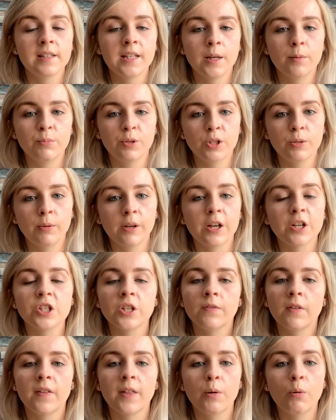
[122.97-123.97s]
hip dysplasia
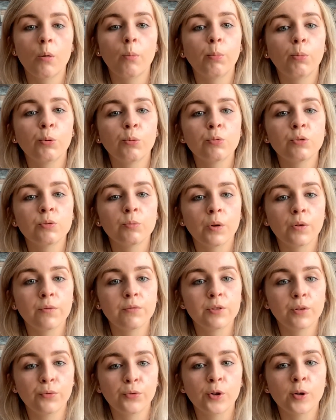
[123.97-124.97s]
that they were born with
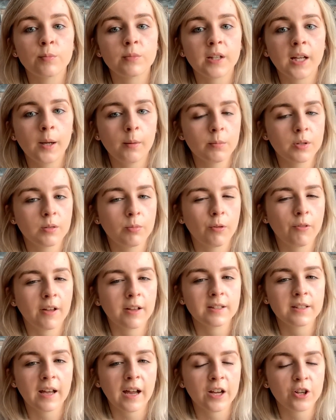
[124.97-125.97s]
deformed hips, but
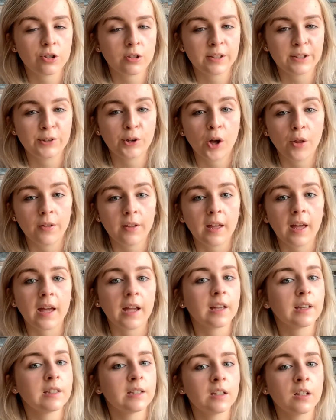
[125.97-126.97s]
that's actually not the
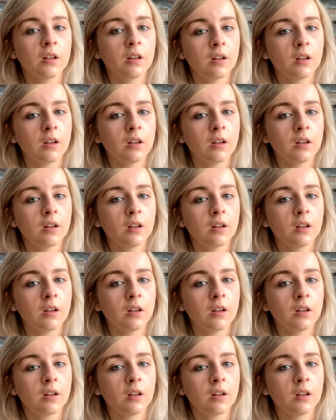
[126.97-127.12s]
case.